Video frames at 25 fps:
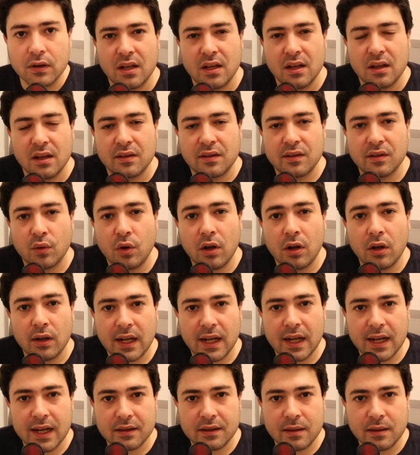So all
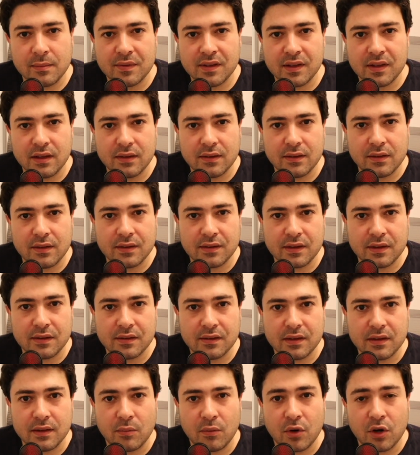items in this
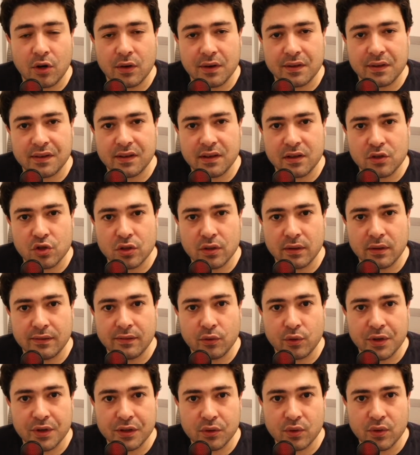system are essential
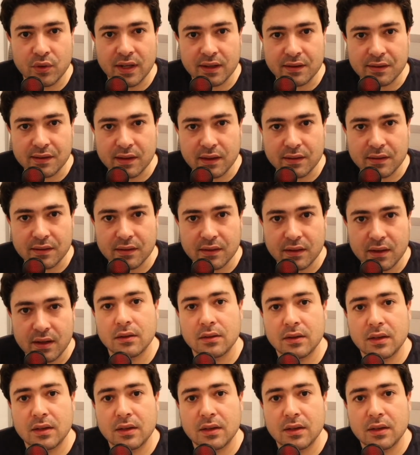for it to exist.